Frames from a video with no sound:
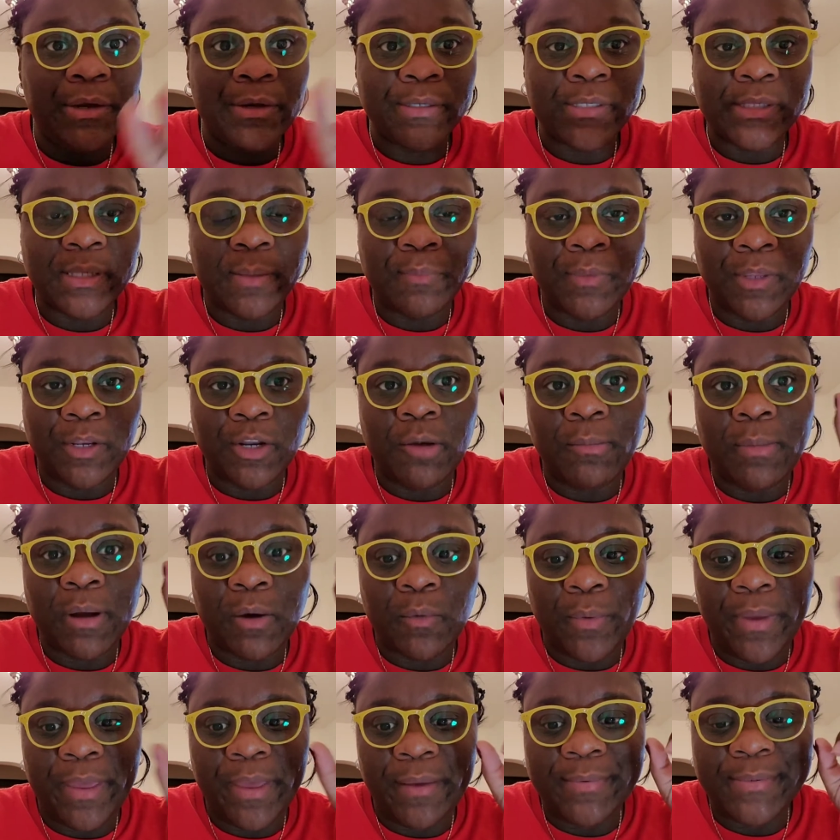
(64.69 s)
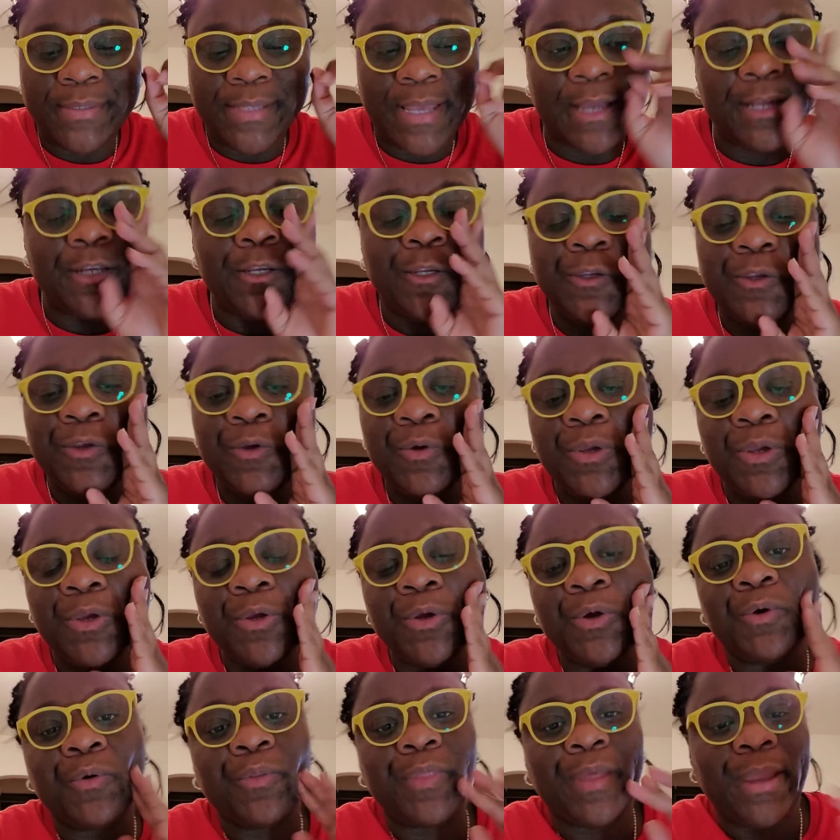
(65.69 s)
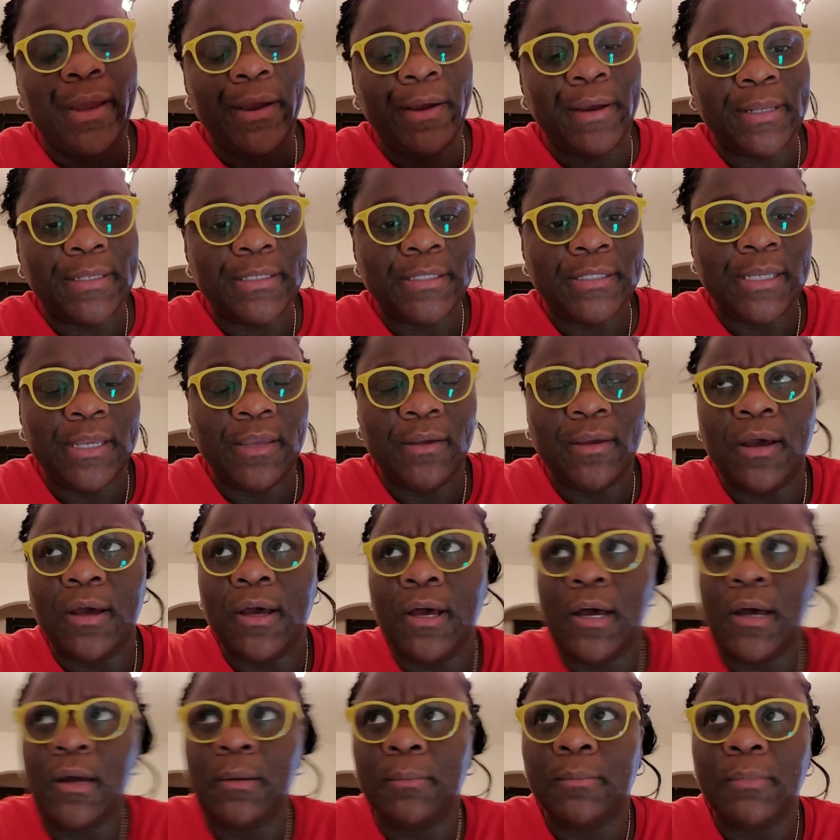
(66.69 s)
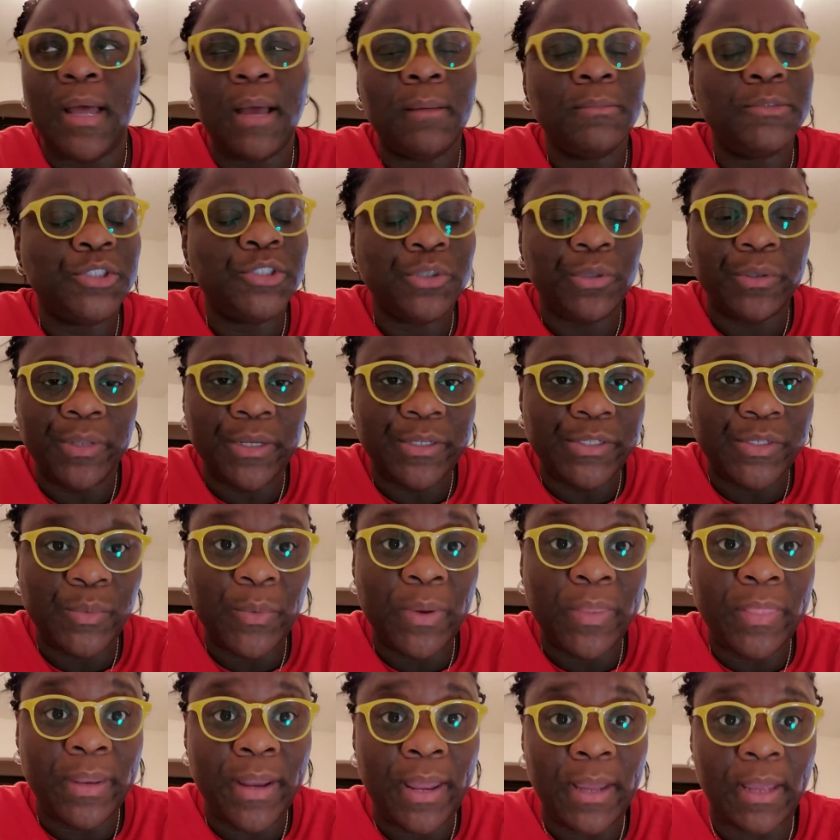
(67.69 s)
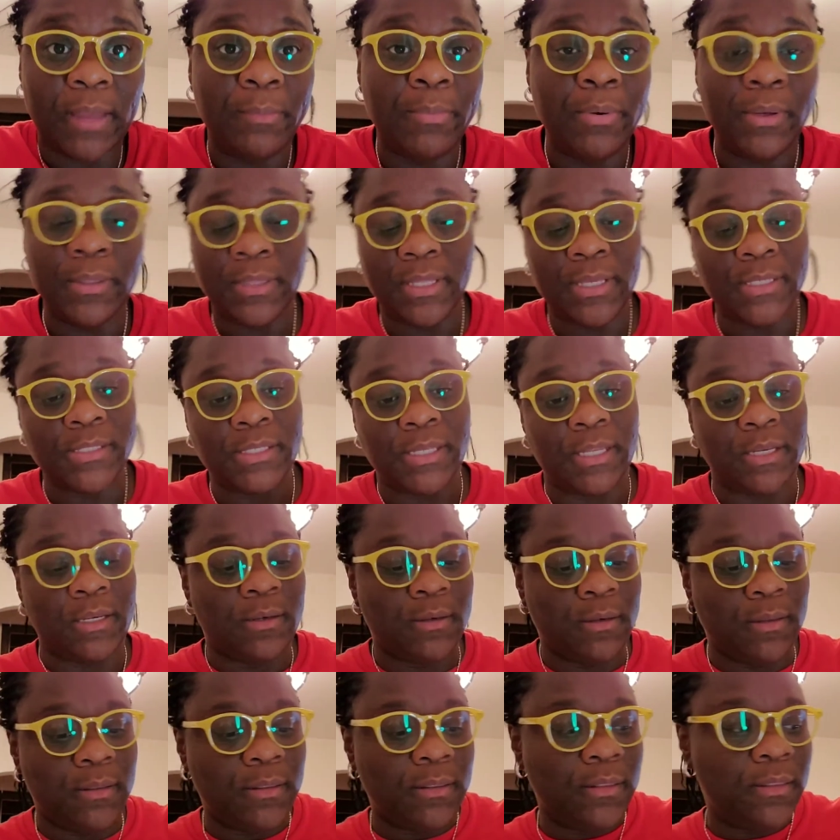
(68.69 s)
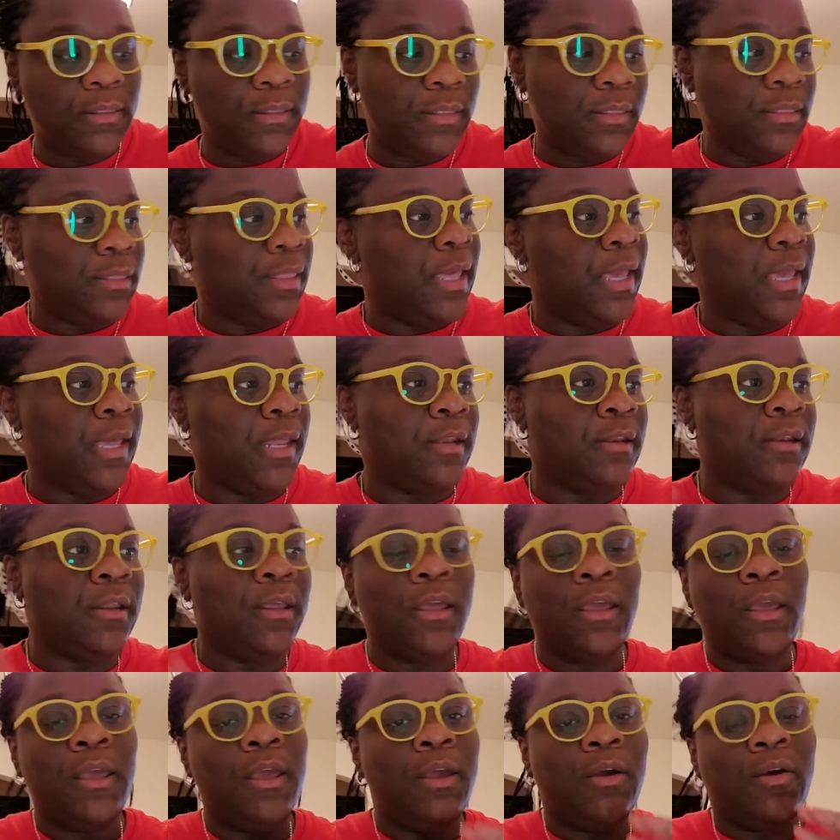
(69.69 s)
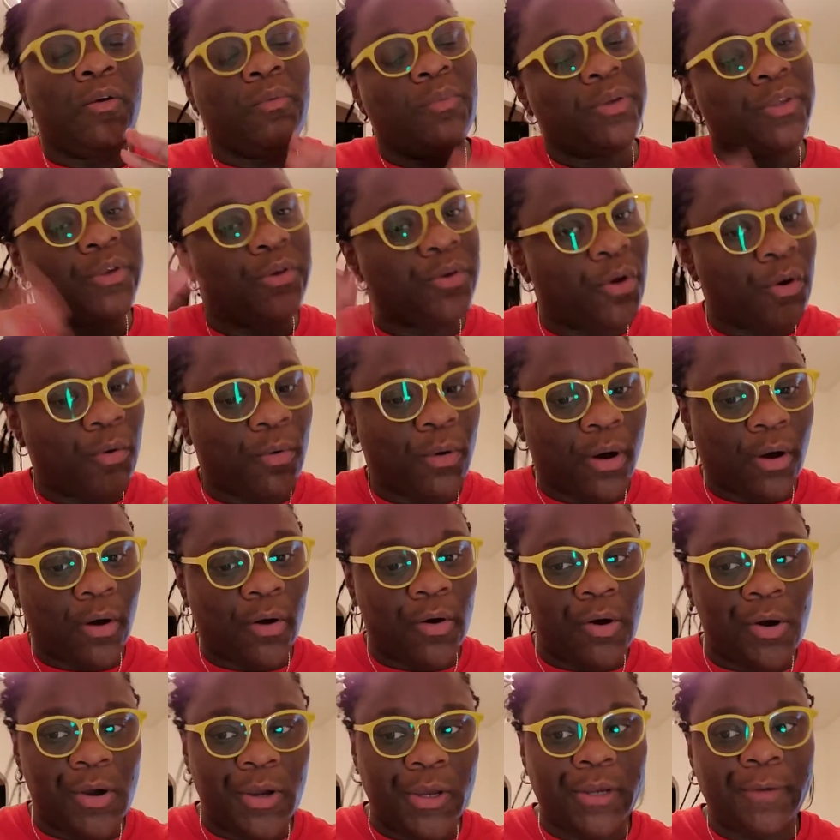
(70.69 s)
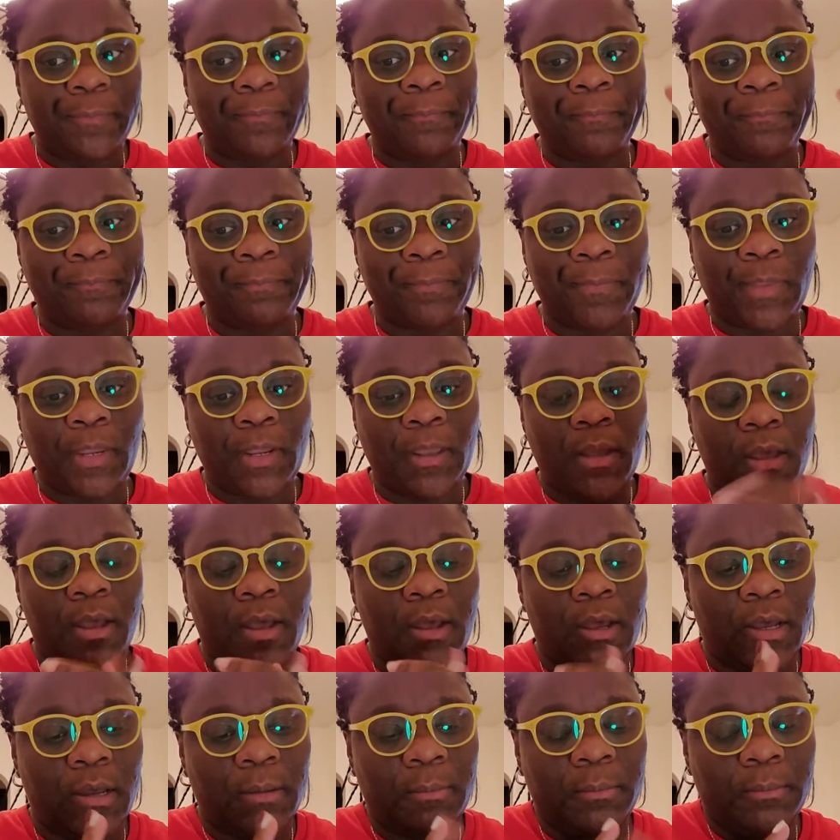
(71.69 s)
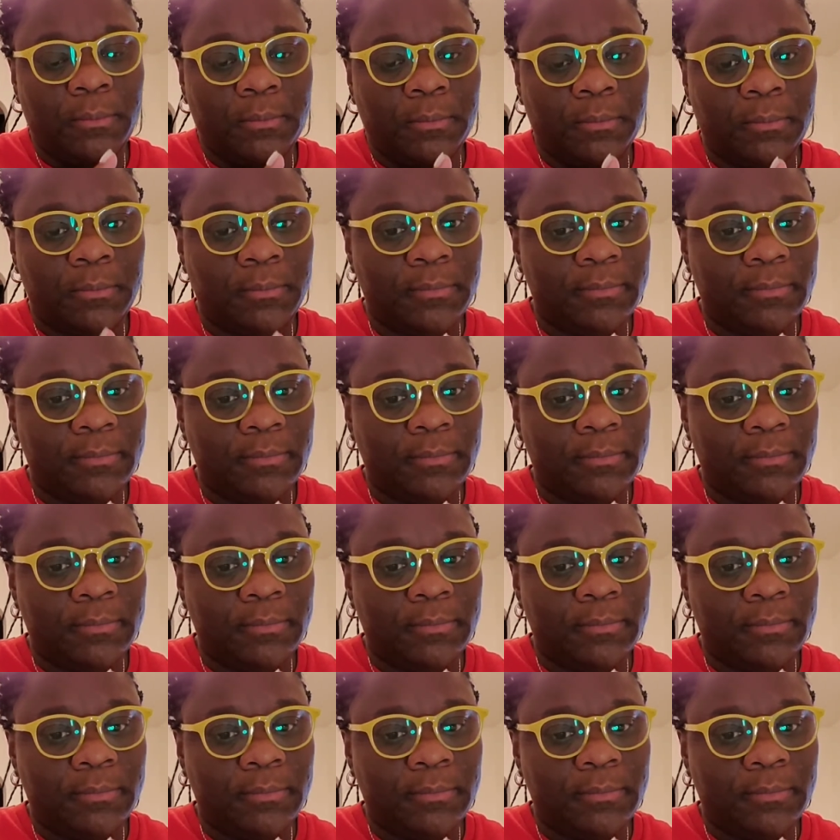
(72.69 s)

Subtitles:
or something on my website, and you can go there and see. I'm sure there's a way that I can put this in. Then when you go on, I'm